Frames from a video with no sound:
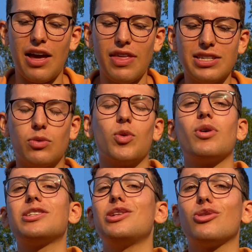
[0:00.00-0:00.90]
and they said, we
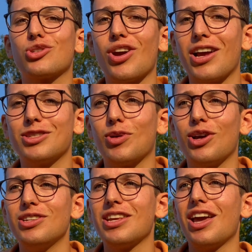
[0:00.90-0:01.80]
want to see your strengths,
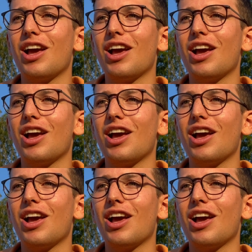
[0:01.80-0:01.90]
because